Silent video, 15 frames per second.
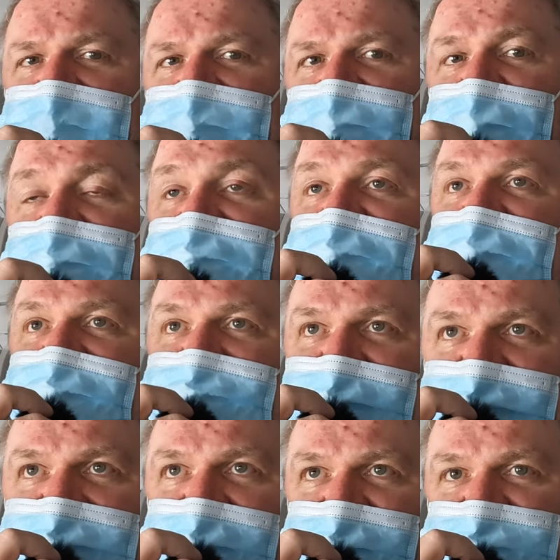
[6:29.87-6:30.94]
The one thing I
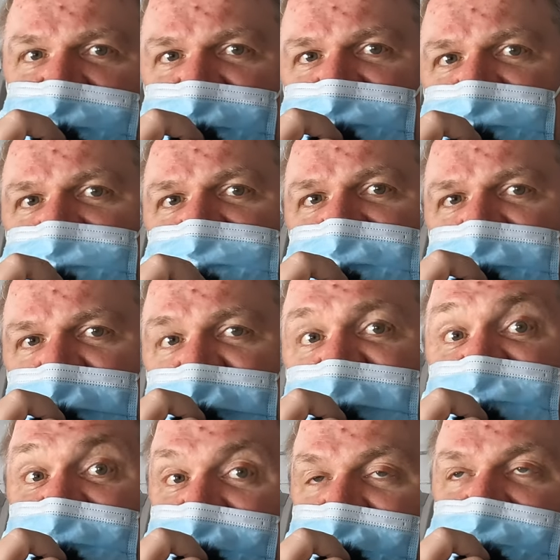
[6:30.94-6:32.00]
did notice, and
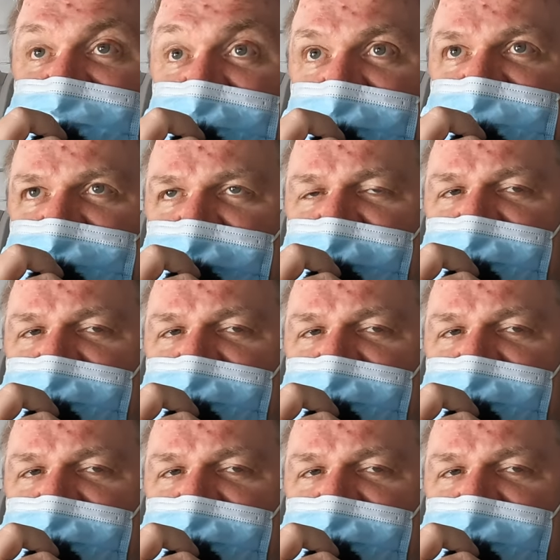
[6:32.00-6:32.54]
here's a little tip for